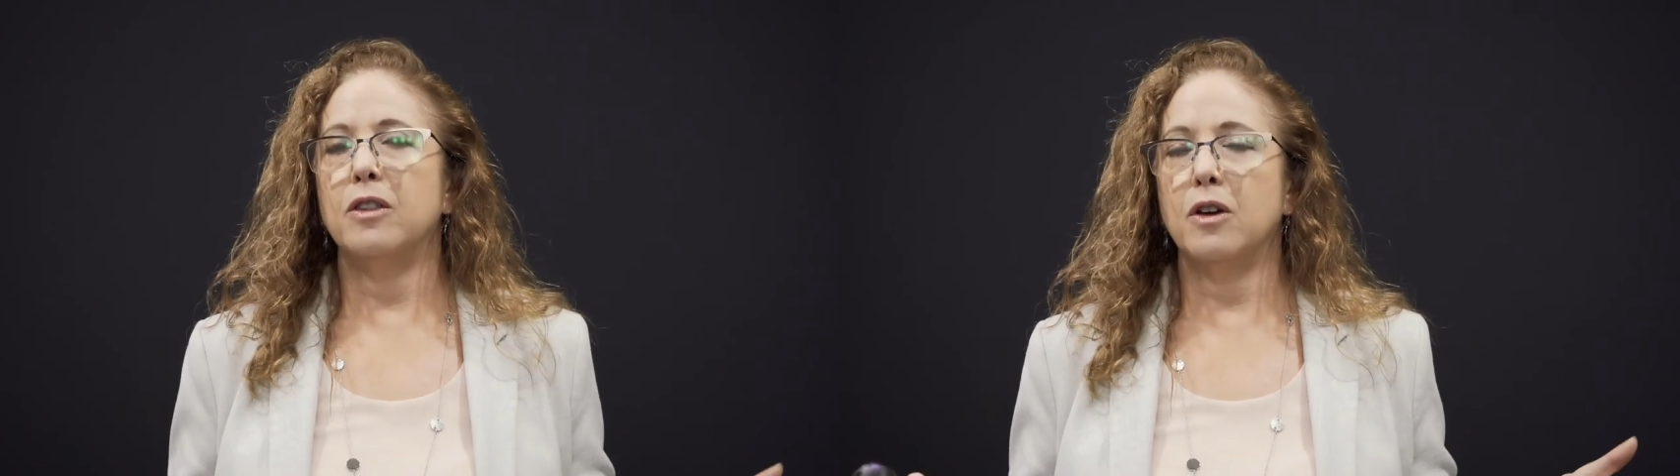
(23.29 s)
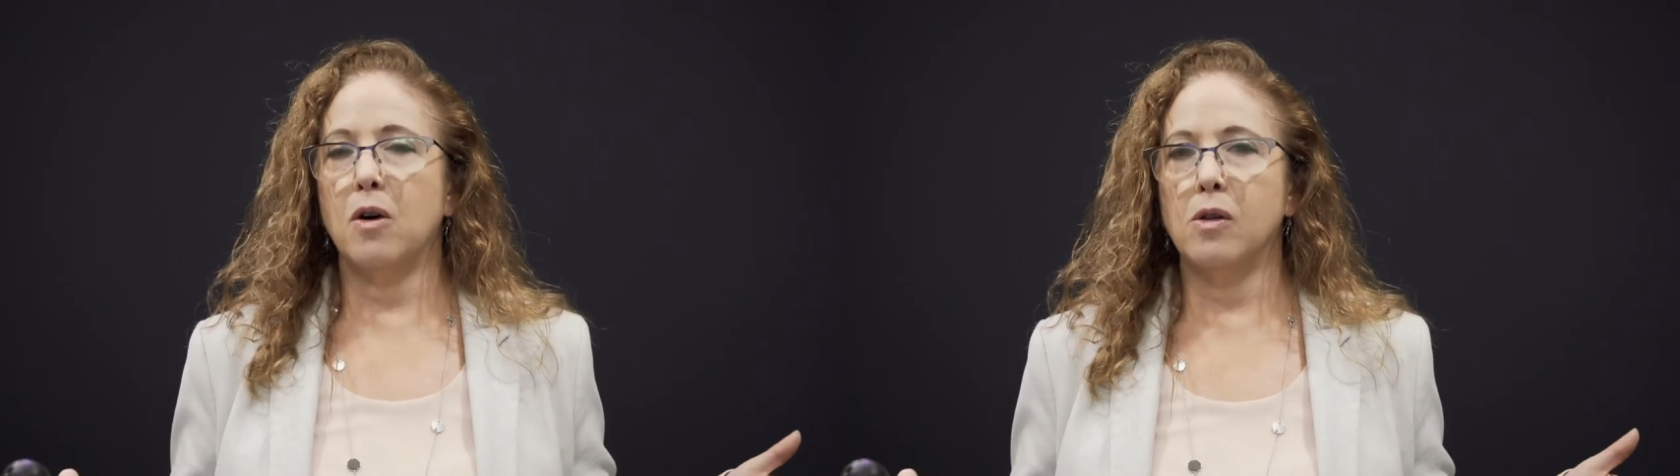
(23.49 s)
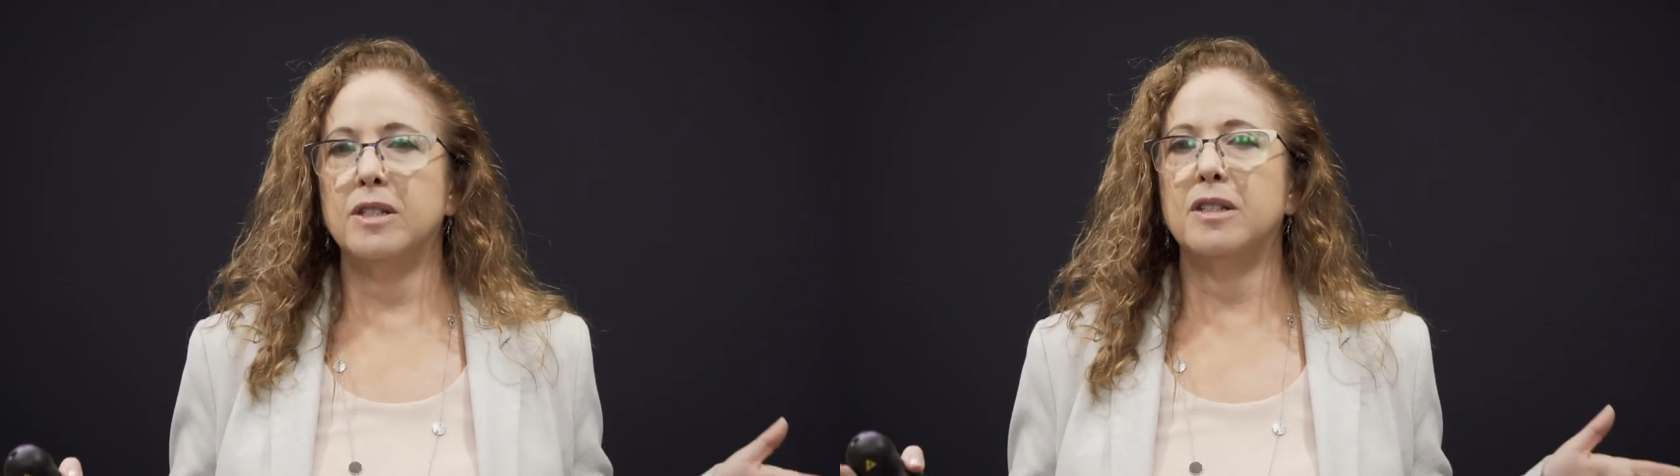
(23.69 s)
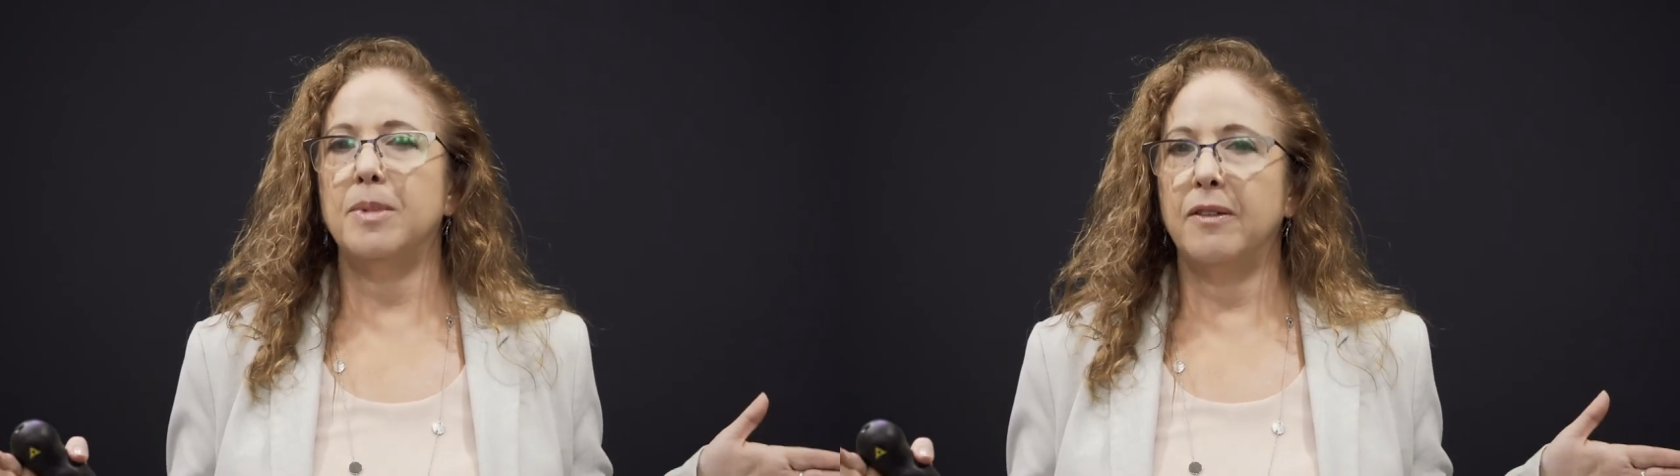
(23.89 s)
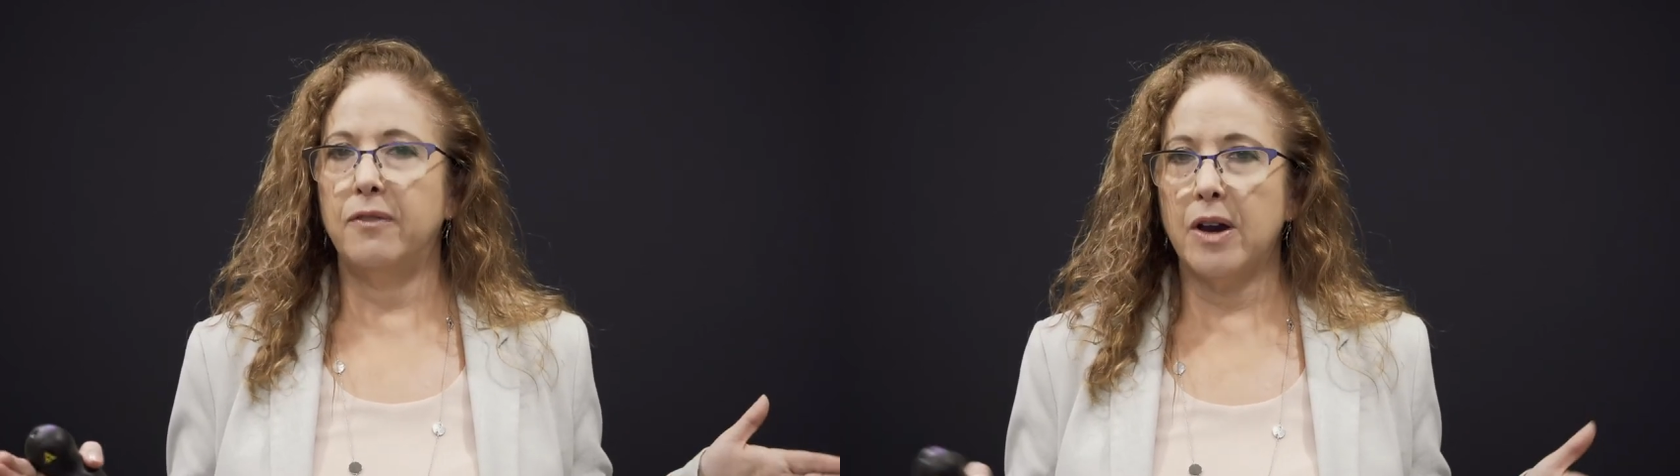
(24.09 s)
The goal is to
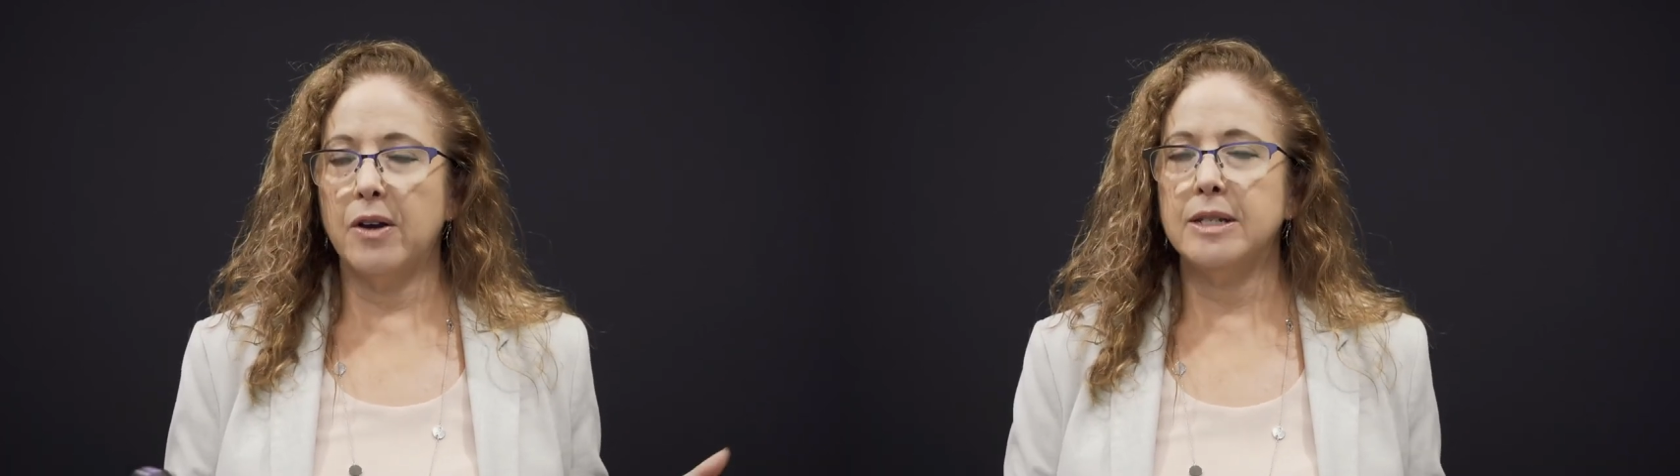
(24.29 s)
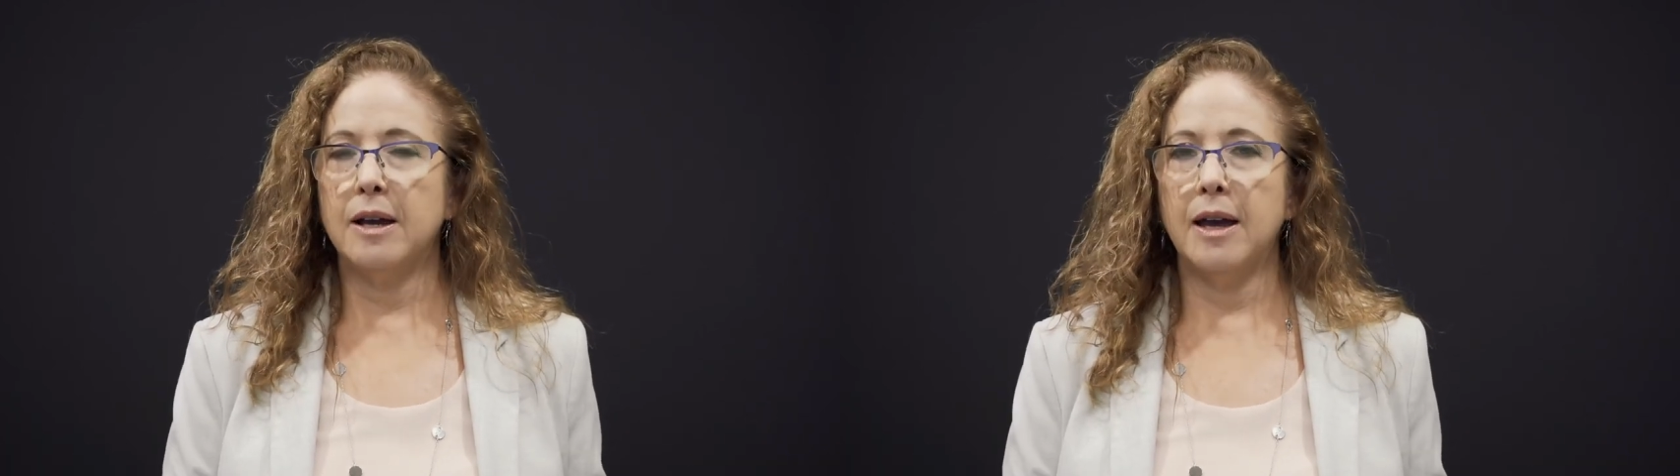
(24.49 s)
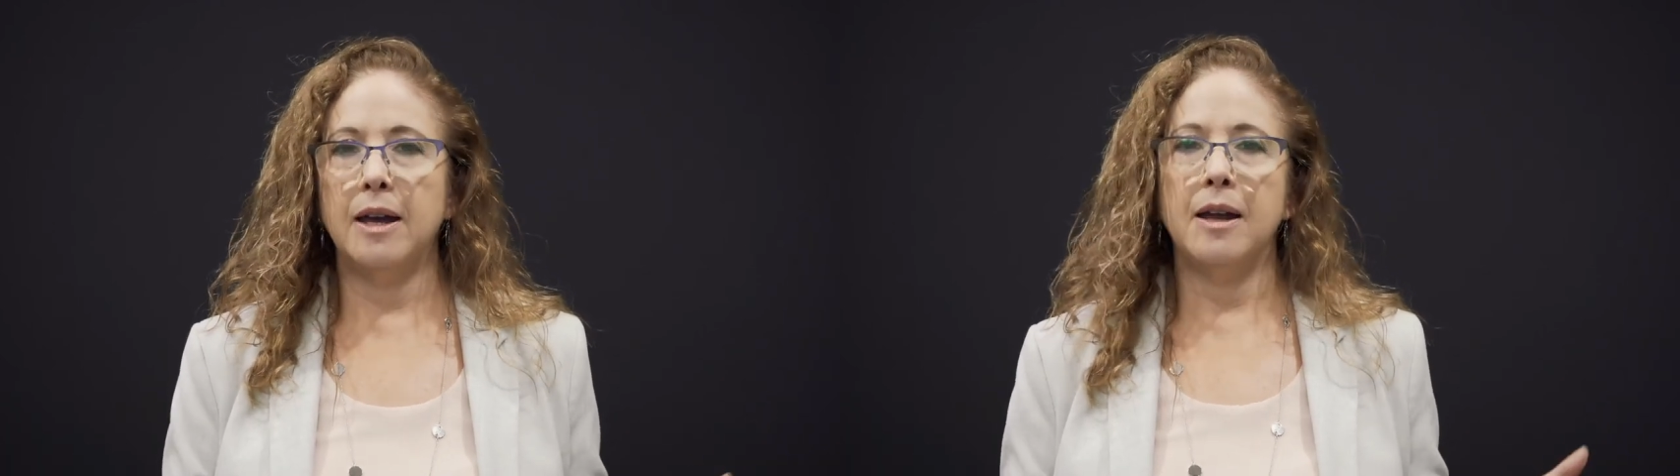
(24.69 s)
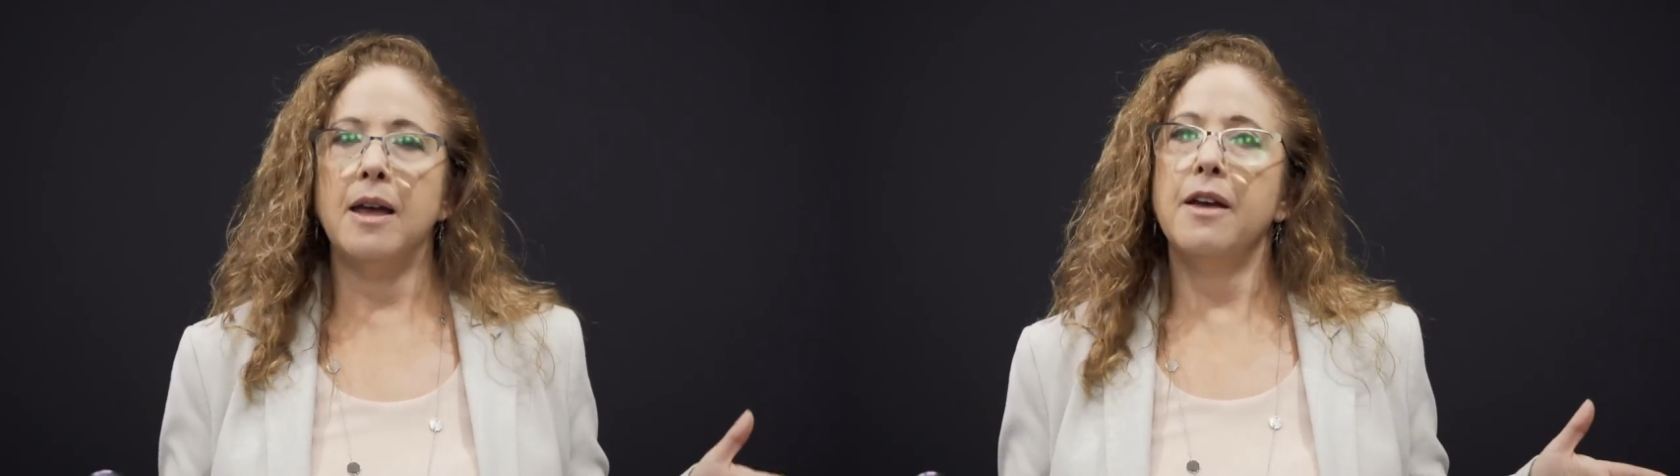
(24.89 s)
be very tight,